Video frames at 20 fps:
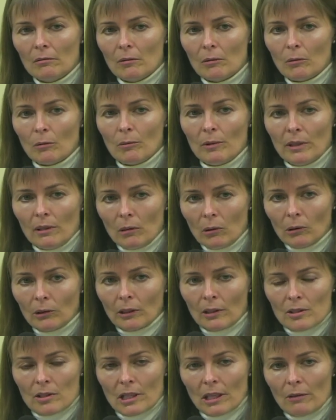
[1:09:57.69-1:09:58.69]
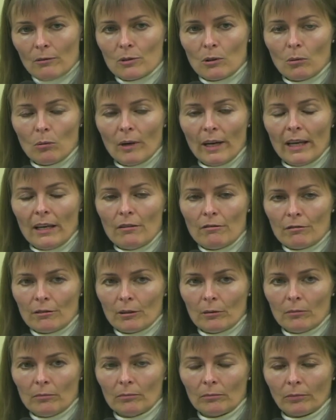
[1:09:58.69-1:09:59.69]
we hold ourselves away
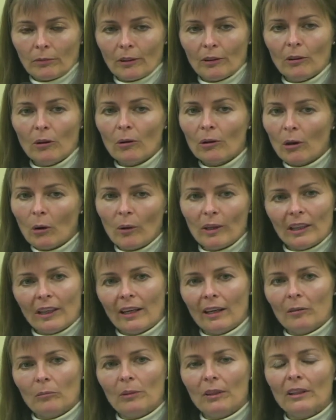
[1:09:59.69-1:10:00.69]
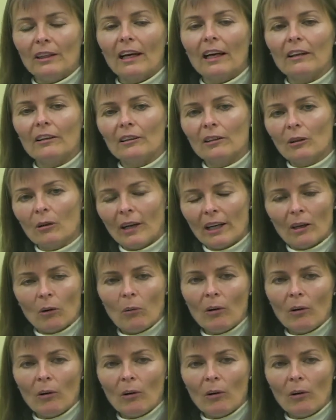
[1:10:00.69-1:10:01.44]
from, no, it can't be that, you know, I don't